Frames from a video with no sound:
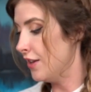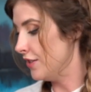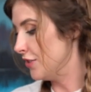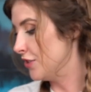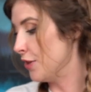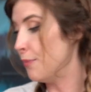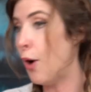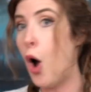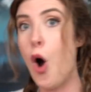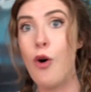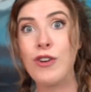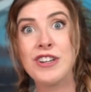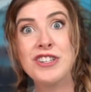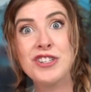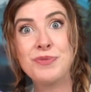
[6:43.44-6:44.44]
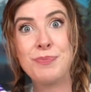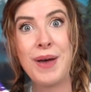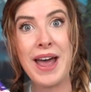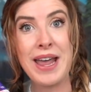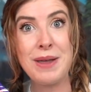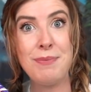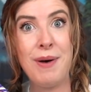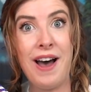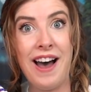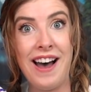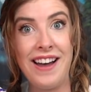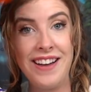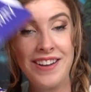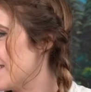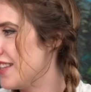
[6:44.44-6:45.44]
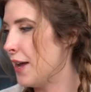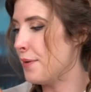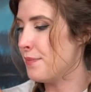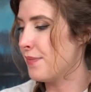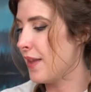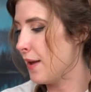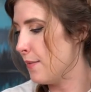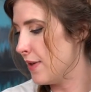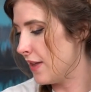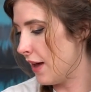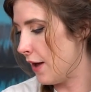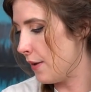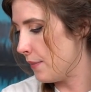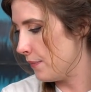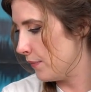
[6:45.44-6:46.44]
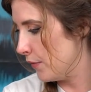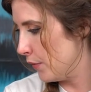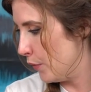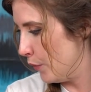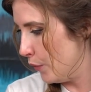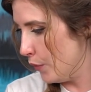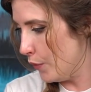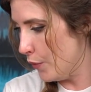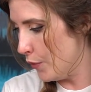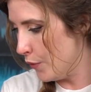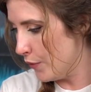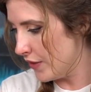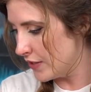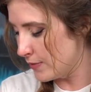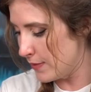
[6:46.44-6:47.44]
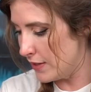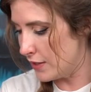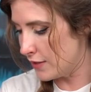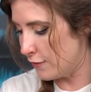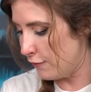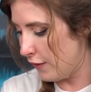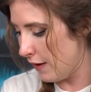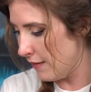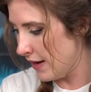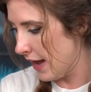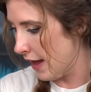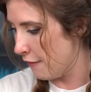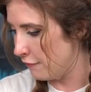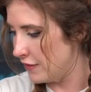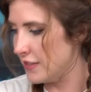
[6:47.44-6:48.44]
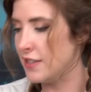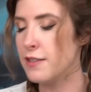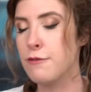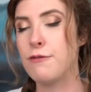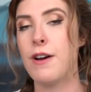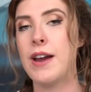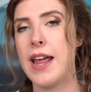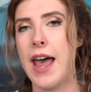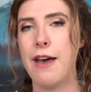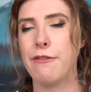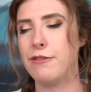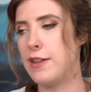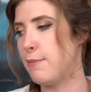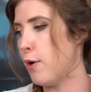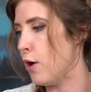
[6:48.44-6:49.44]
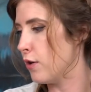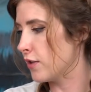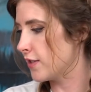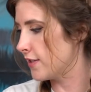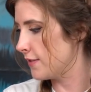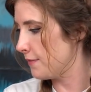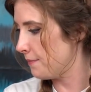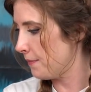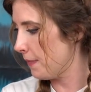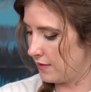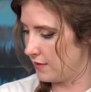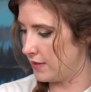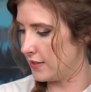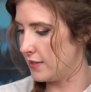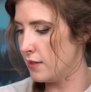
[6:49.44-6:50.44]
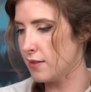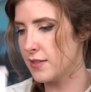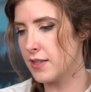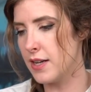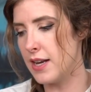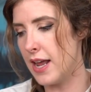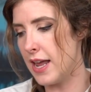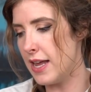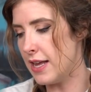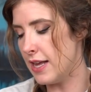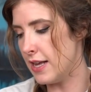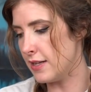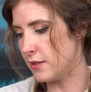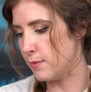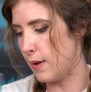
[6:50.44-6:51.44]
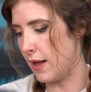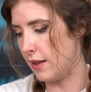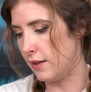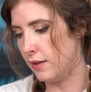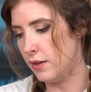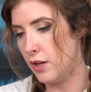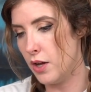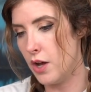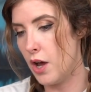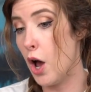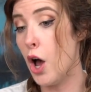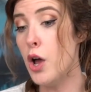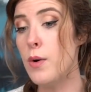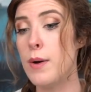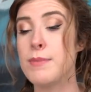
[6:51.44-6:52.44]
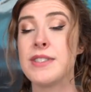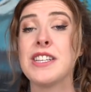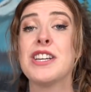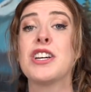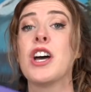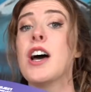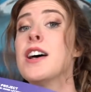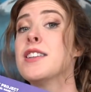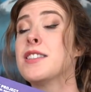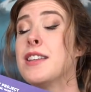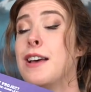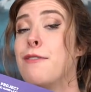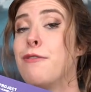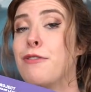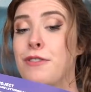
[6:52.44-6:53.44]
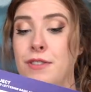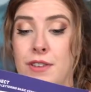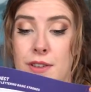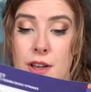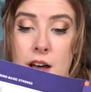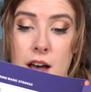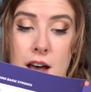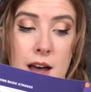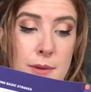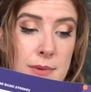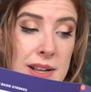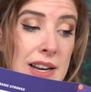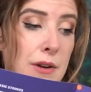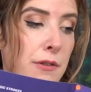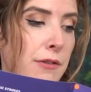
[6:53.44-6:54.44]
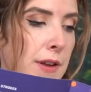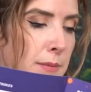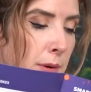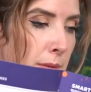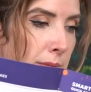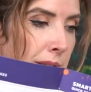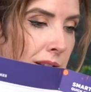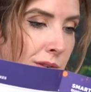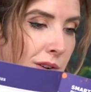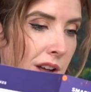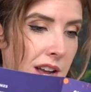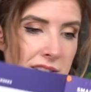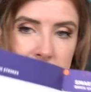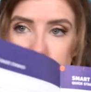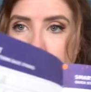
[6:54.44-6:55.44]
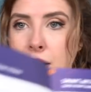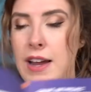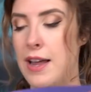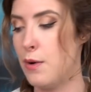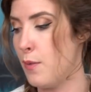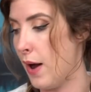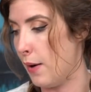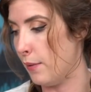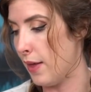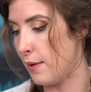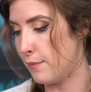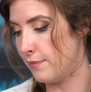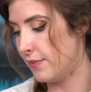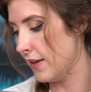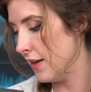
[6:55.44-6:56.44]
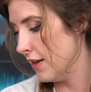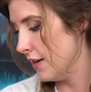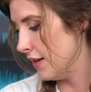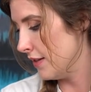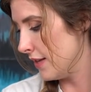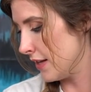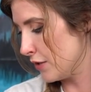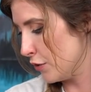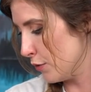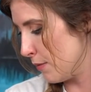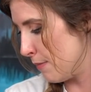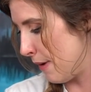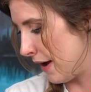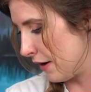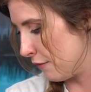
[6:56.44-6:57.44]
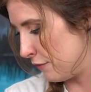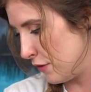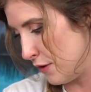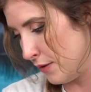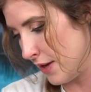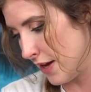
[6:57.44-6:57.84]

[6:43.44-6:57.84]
some orange paper. So here we go. Ooh, this one looks very hefty. This is a very hefty box. This looks kind of inky as well. Oh, I'm seeing cursive. Uh, calligraphy, probably, not cursive writing. Wow, that, that took me back a few